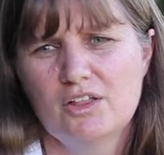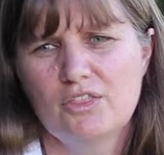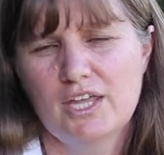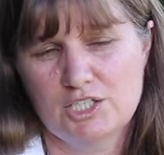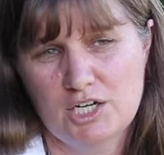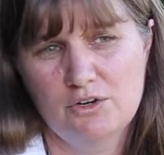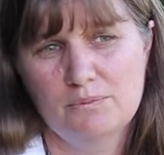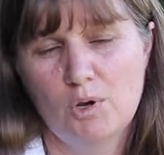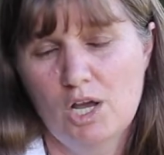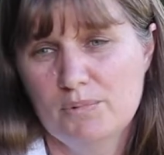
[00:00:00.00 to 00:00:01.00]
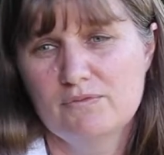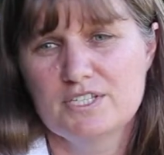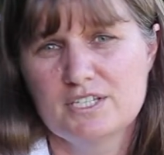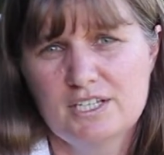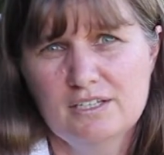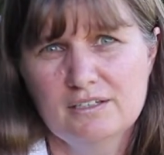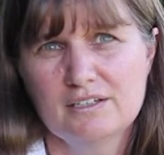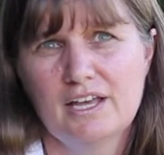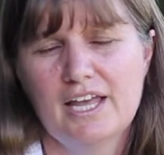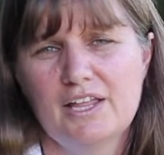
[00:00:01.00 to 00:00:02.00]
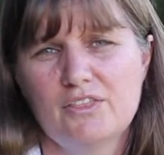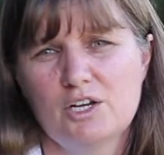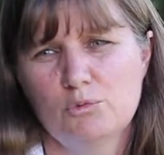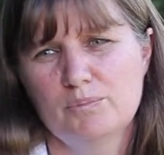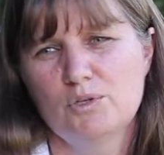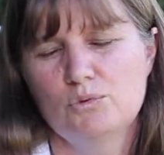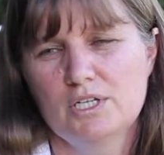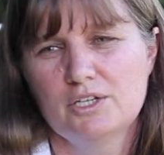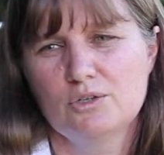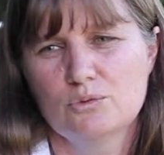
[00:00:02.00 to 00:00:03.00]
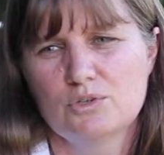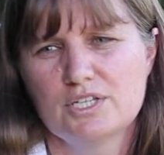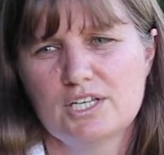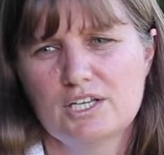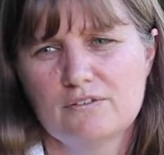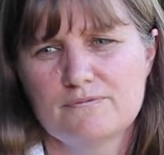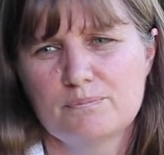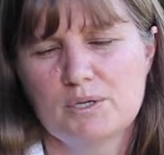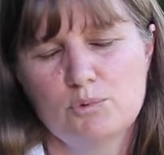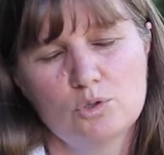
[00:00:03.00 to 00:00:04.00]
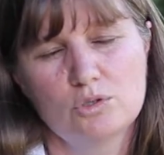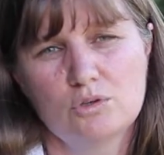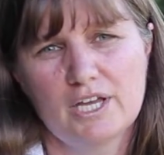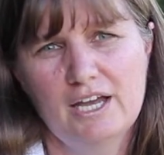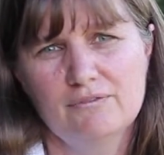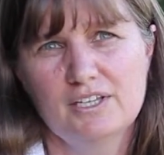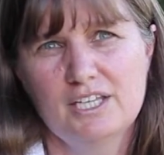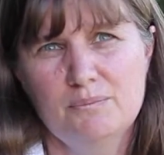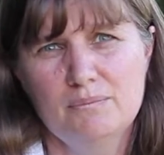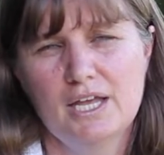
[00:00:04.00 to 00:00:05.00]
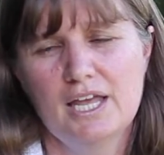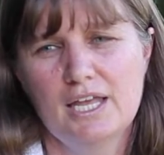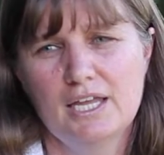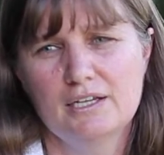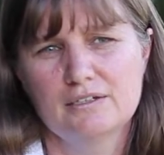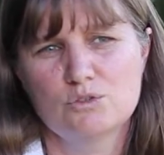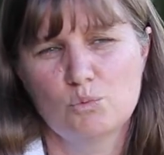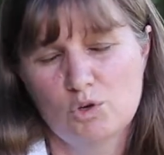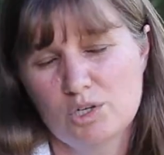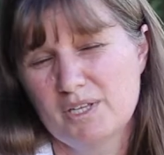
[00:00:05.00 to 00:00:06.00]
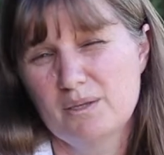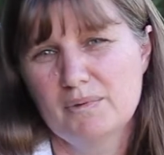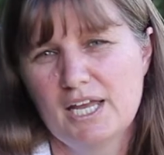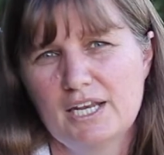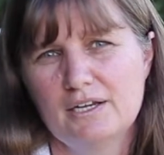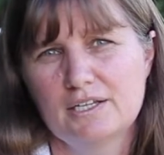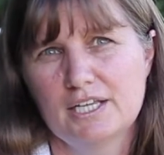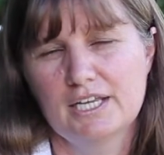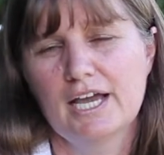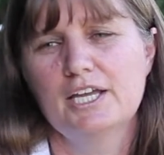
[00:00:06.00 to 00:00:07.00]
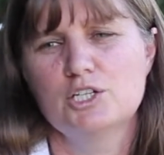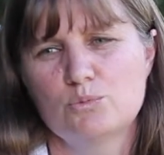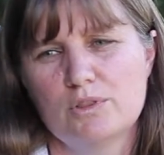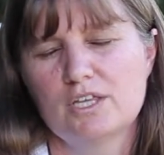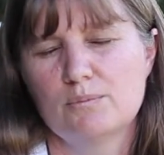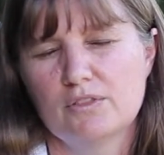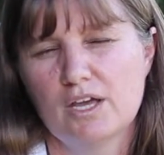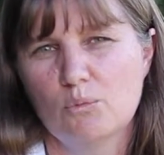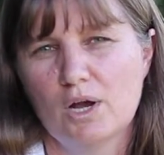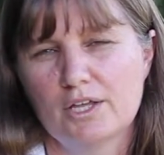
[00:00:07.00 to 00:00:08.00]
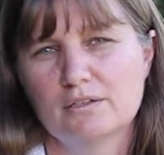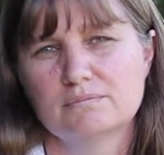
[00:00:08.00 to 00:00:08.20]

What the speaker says: that Jarrod might be visiting and that it would be really good if people could look out for him and welcome him and engage with him in that way.